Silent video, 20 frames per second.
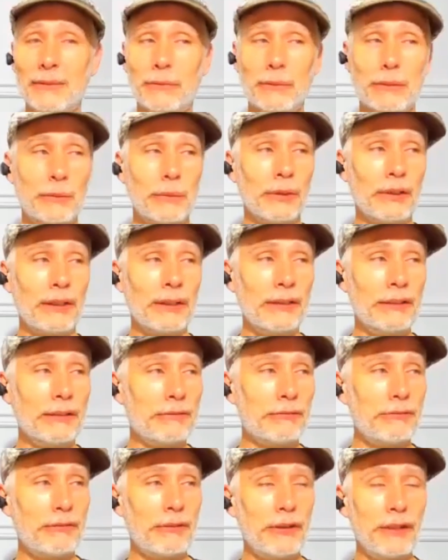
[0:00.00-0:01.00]
And we were in
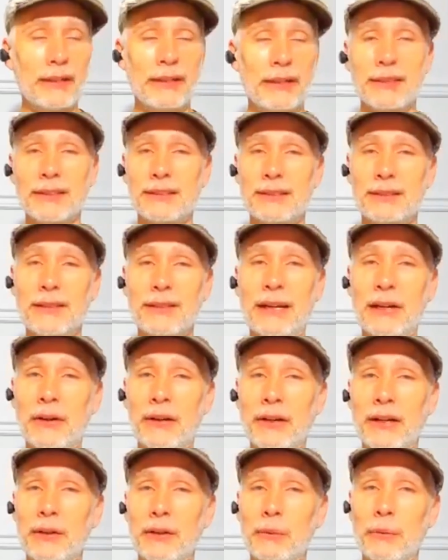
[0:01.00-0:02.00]
the front of this
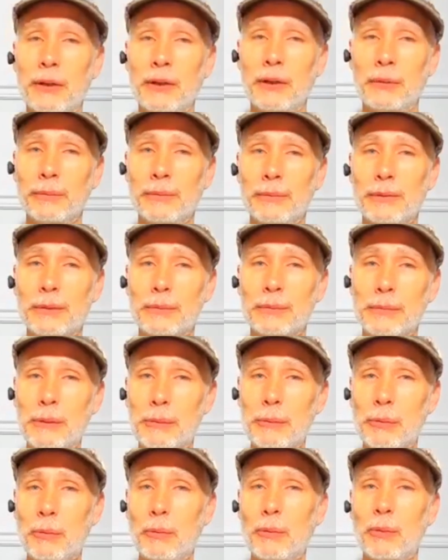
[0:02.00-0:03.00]
area where some
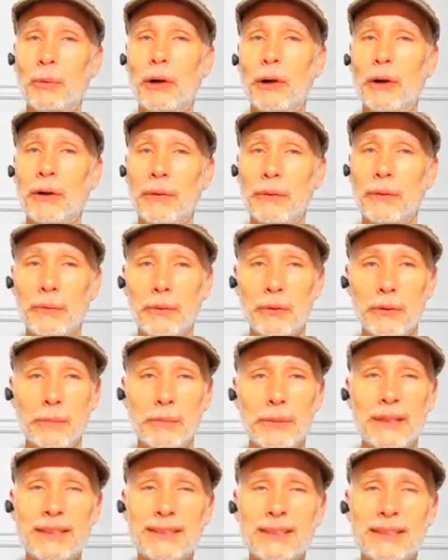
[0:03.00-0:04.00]
people were walking through the
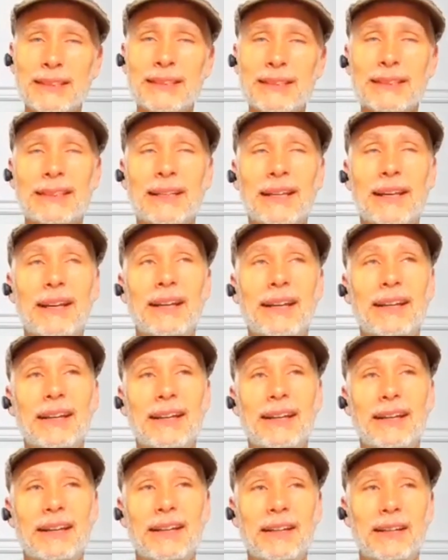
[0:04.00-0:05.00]
business.
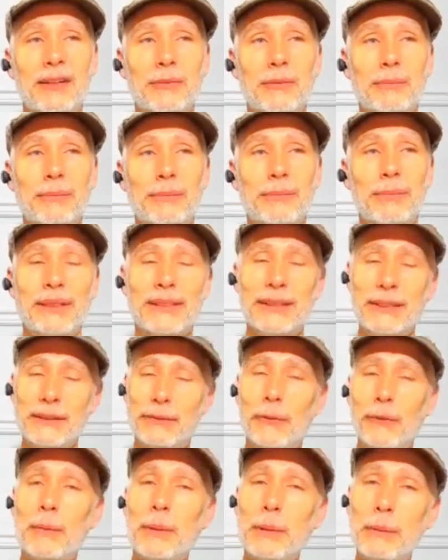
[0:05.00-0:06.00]
But these
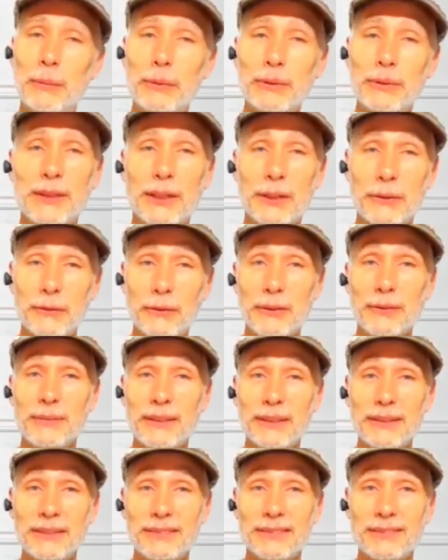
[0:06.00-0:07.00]
4 people stuck with
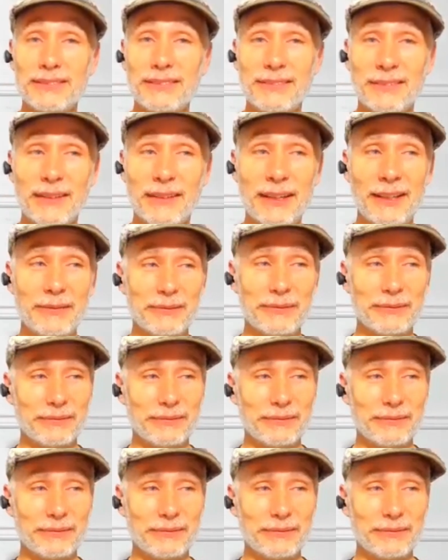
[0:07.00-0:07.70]
me, right?